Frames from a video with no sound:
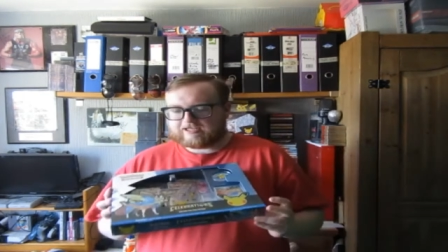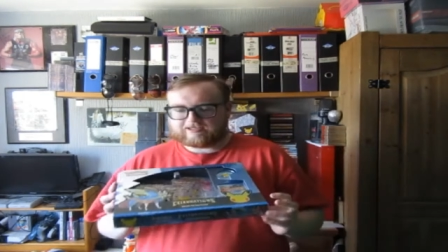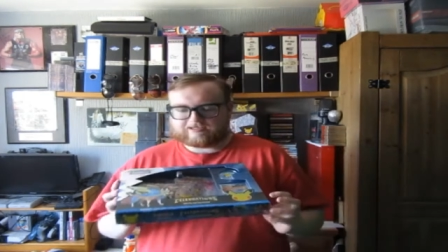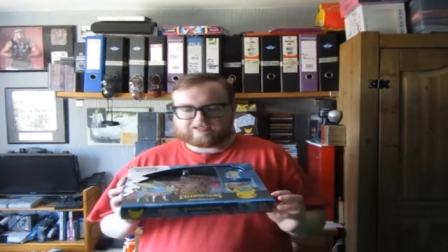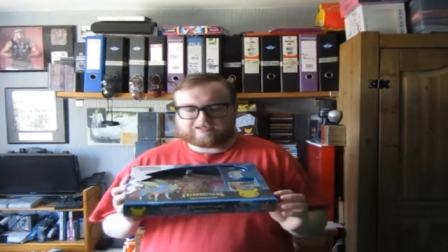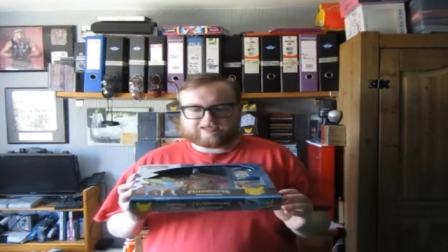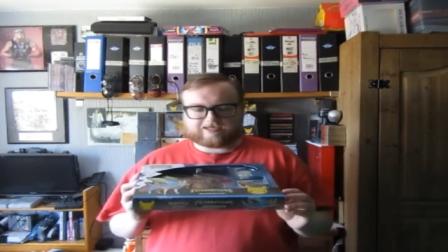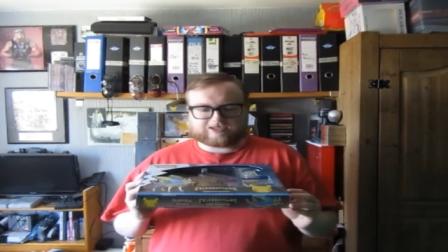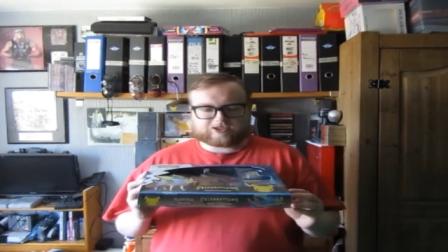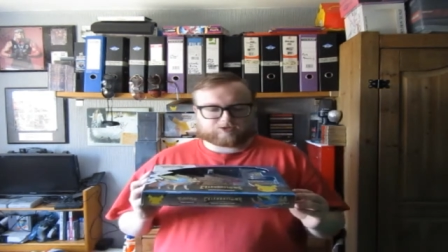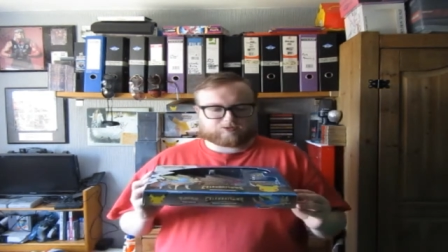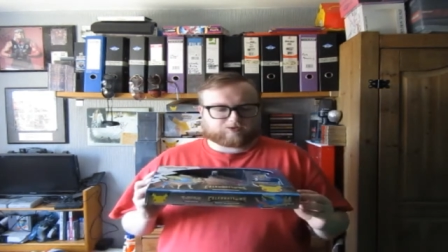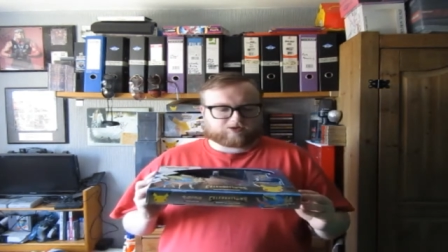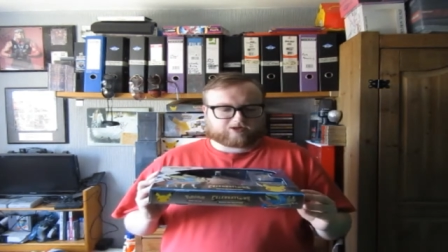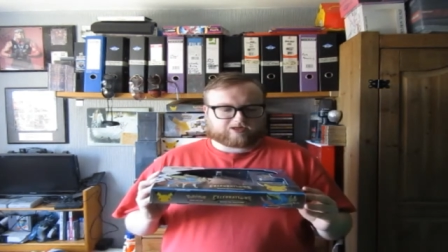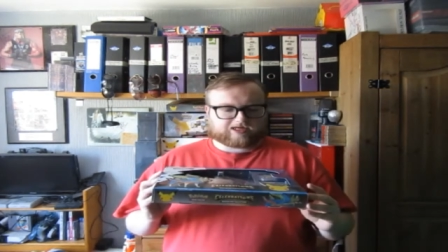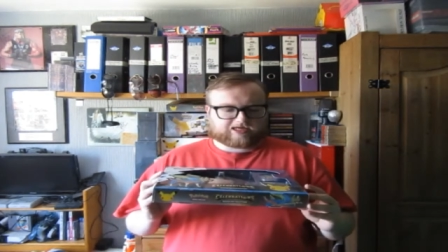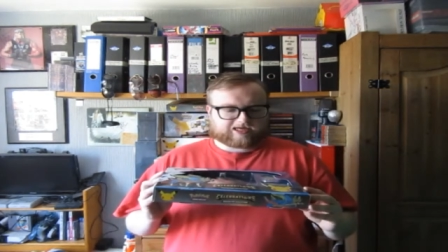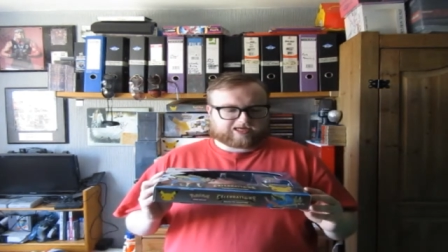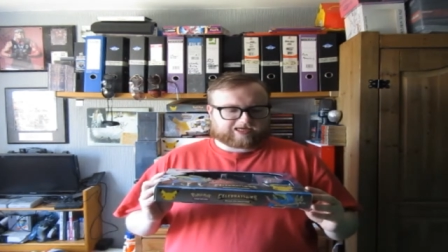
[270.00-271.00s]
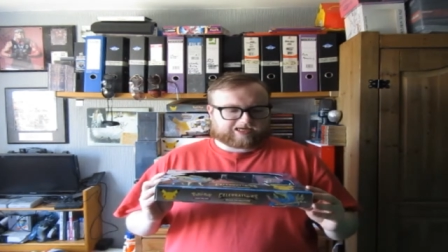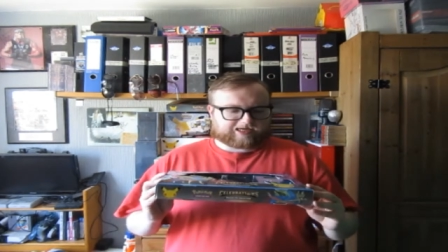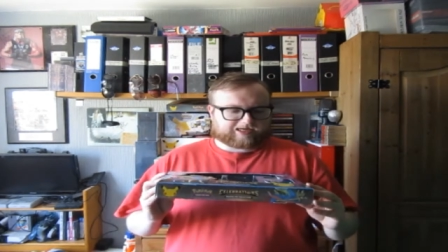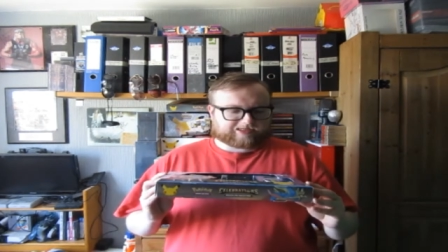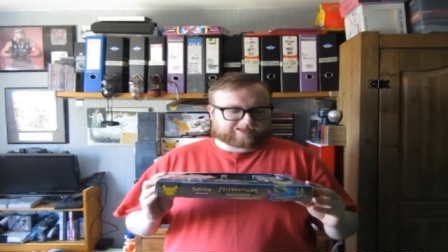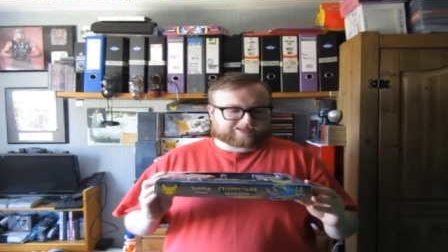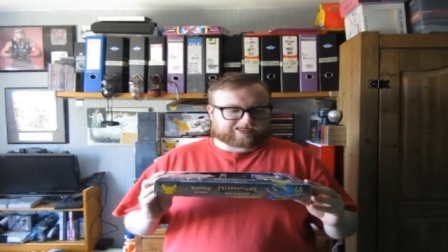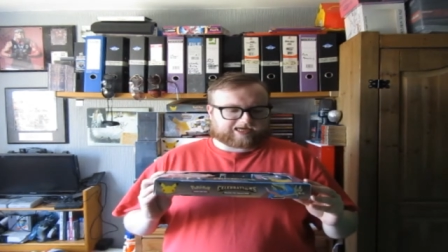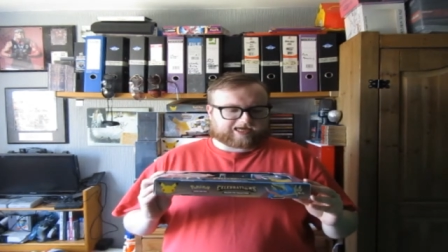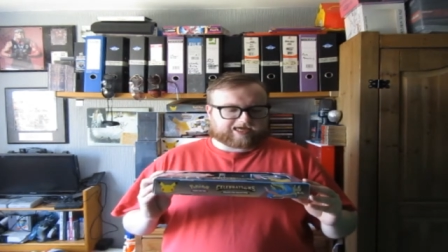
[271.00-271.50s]
The next one
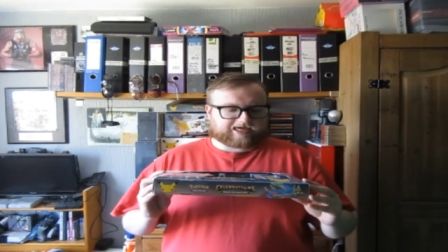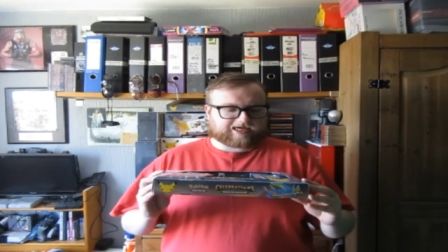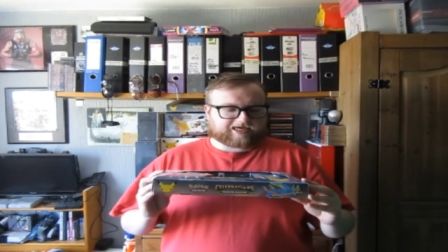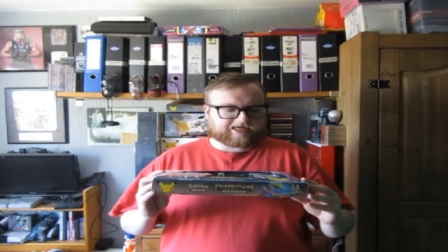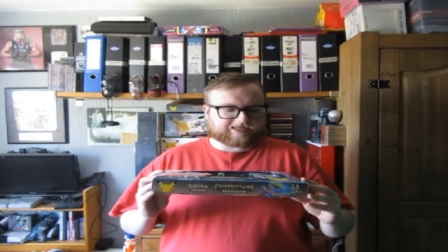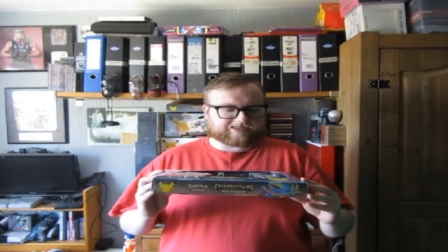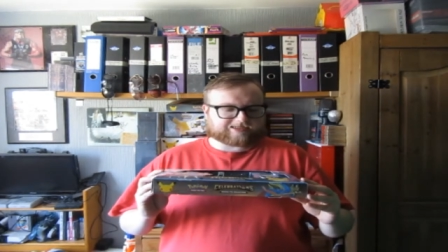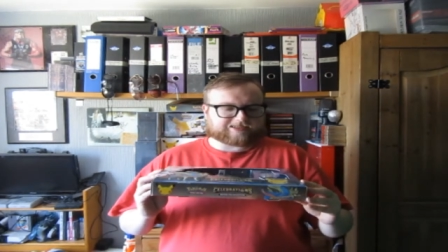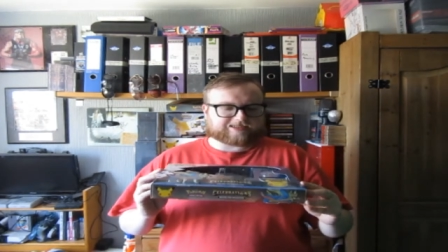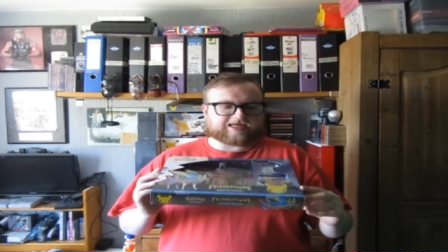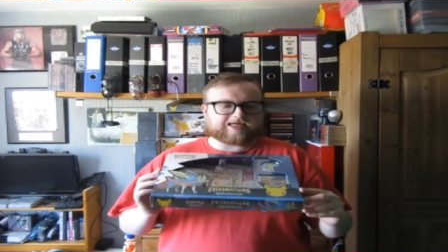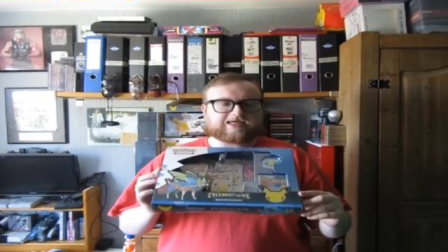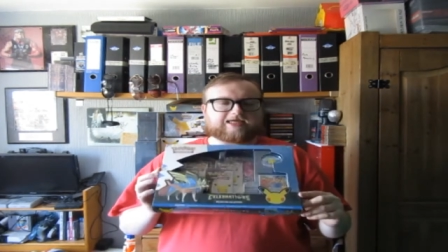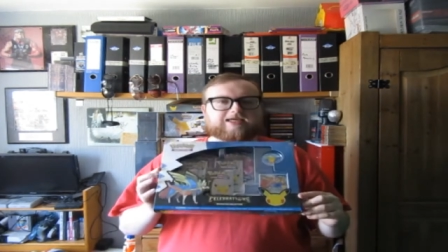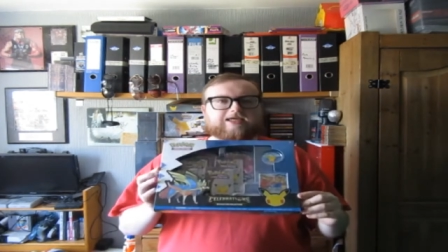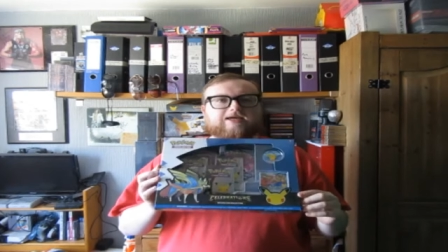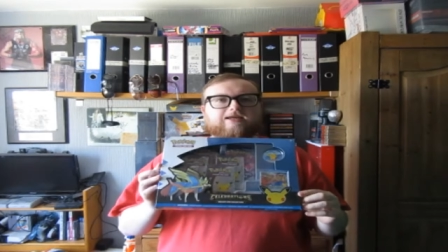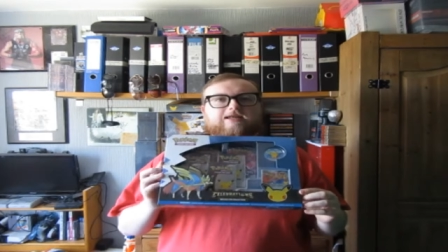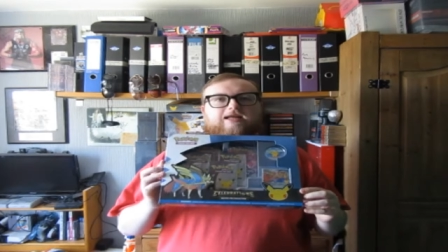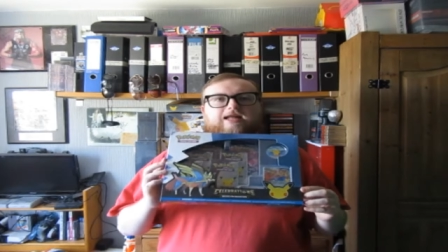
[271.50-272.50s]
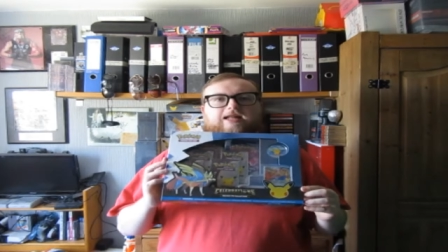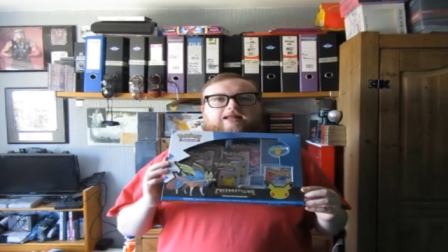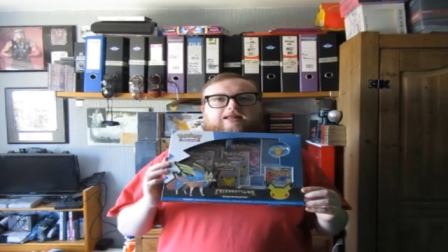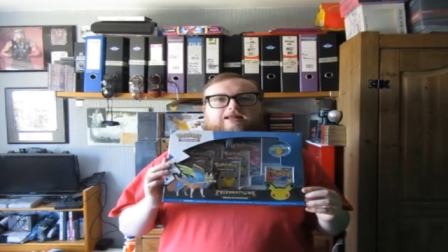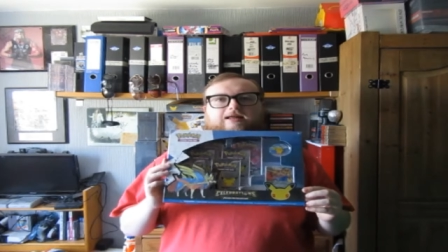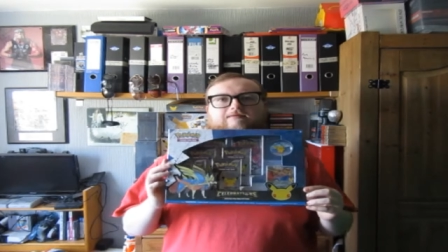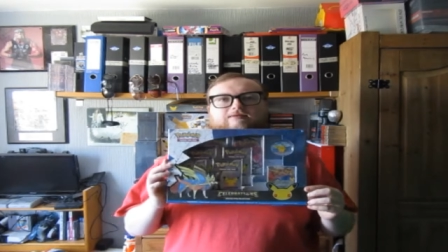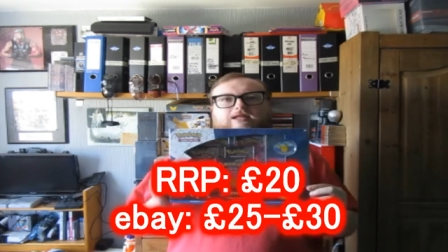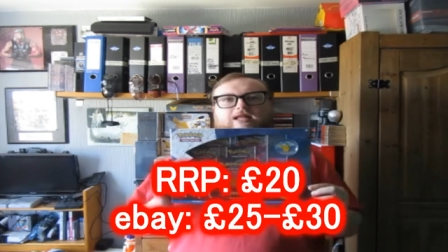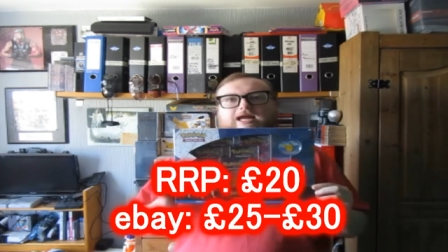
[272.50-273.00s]
is a Zacian
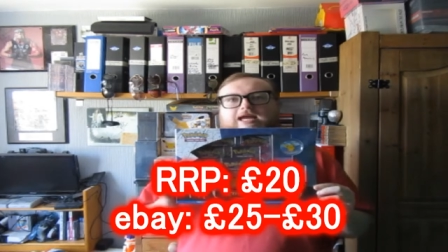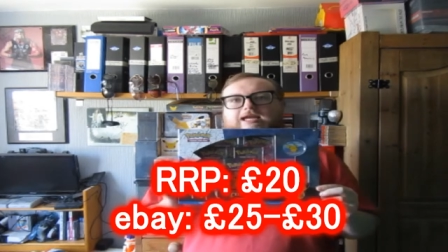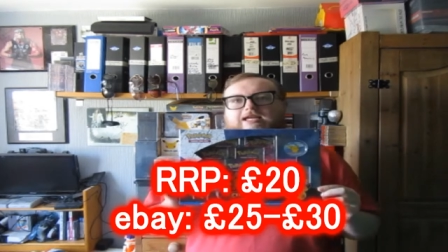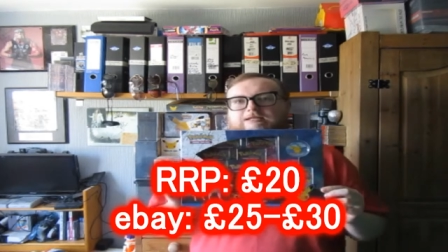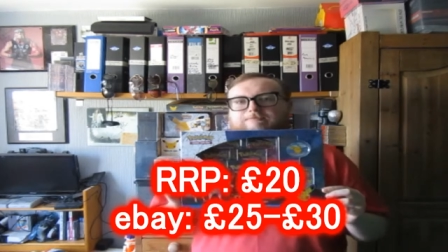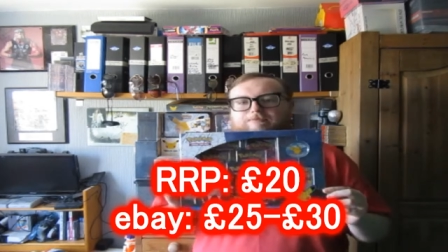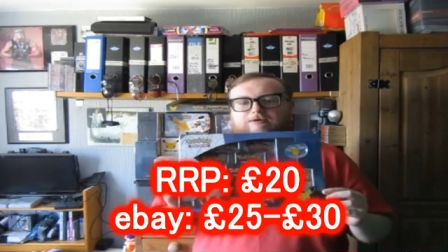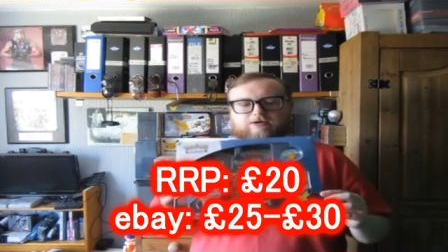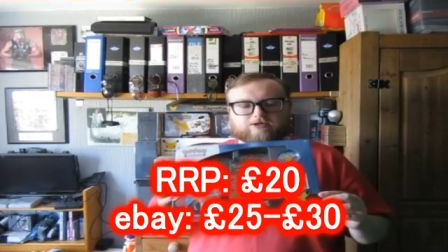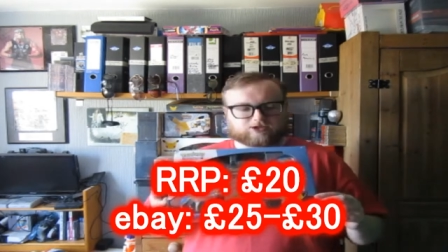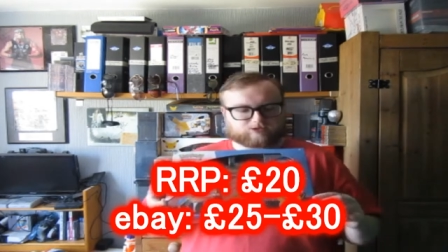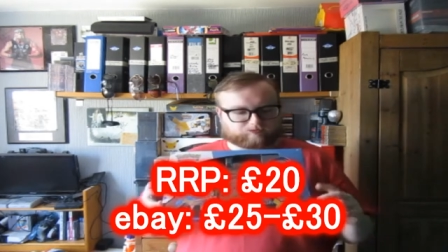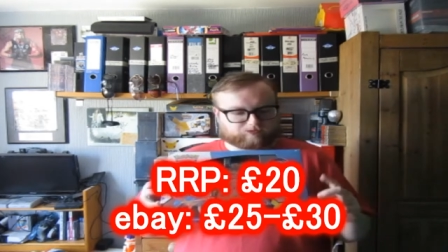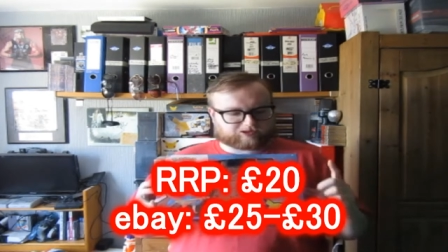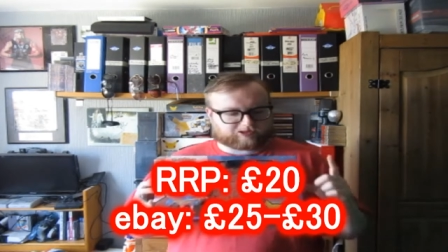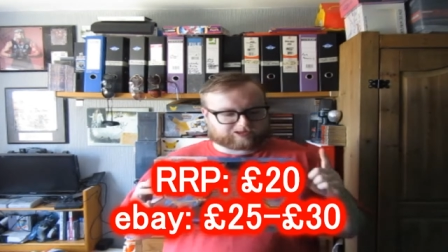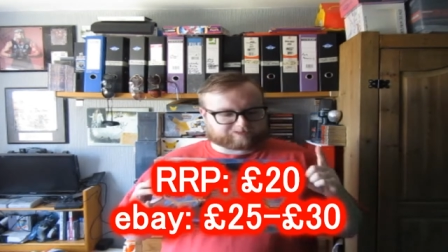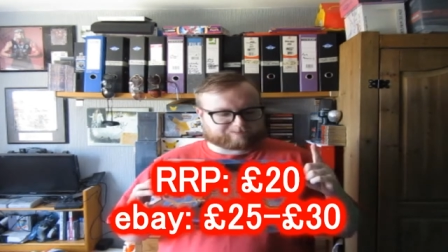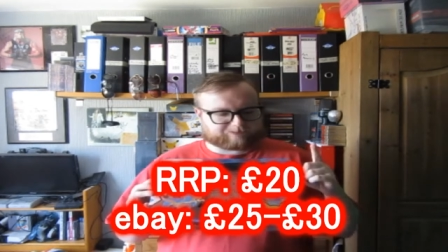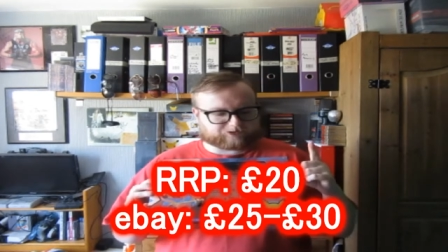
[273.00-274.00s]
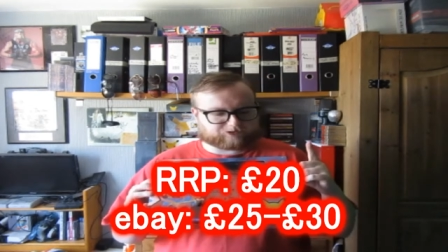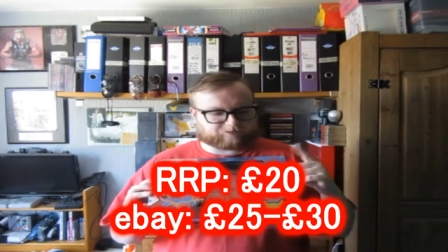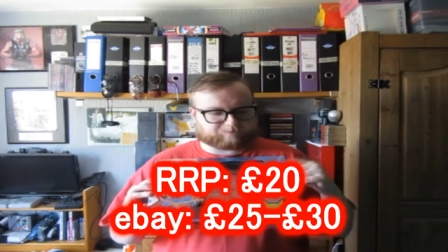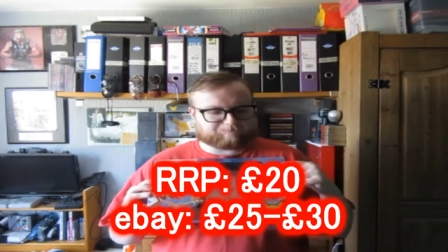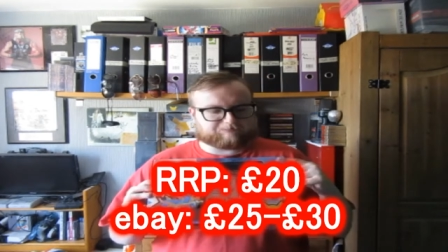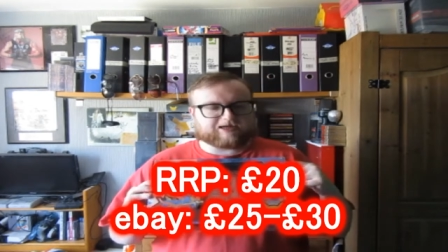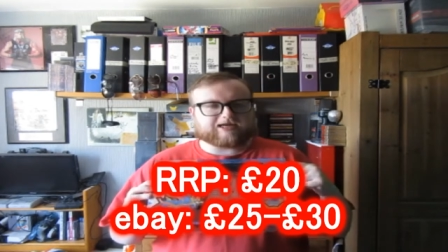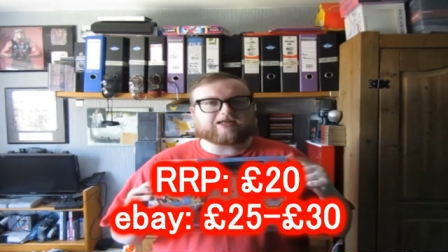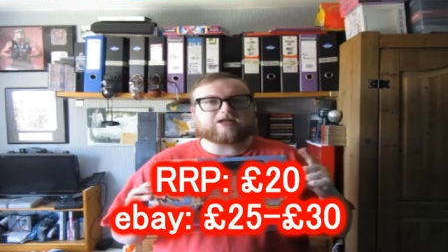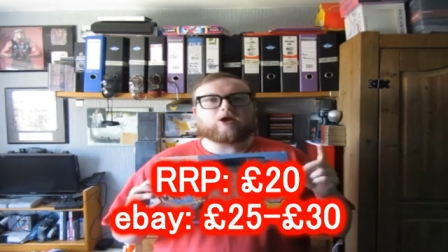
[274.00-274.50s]
level X box with a special
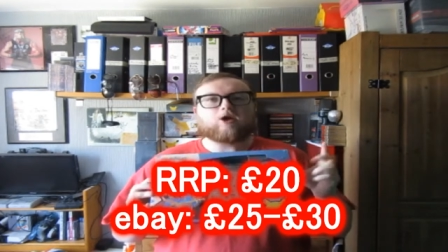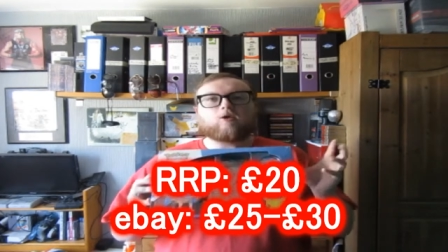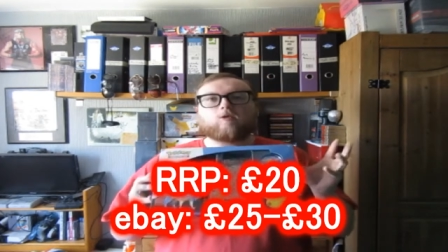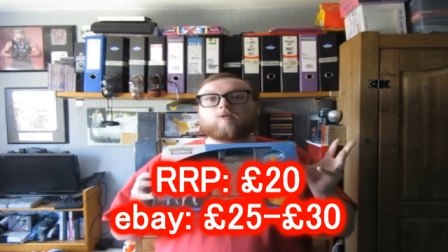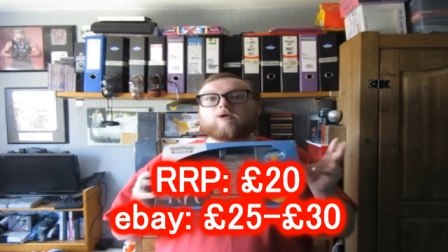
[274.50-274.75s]
pin.